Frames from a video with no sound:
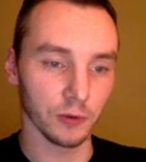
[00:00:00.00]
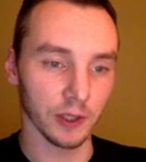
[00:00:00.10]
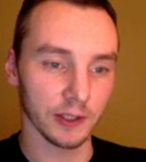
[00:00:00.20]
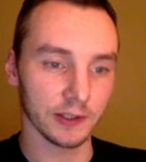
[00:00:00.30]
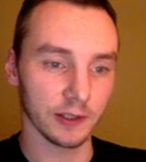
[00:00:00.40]

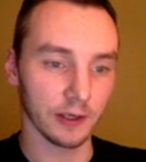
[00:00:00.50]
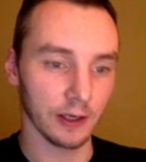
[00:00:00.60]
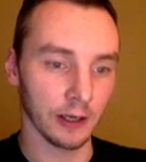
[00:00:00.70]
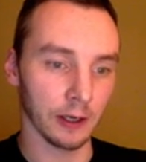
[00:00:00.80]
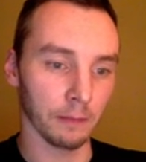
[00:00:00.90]
this.
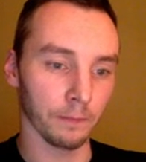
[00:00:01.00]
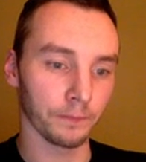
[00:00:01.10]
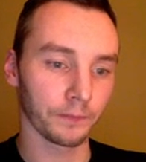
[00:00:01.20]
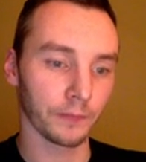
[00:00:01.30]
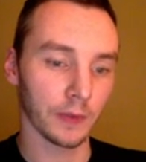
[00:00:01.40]
Um,
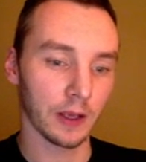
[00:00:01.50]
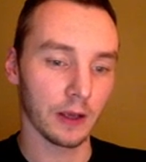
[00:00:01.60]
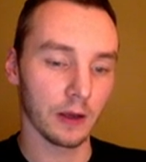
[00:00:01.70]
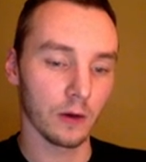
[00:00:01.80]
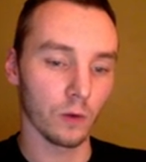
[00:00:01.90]

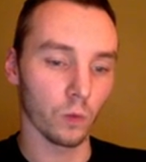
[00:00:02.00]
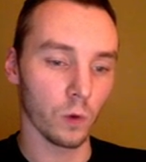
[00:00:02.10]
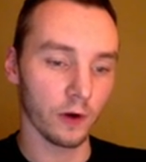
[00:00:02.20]
one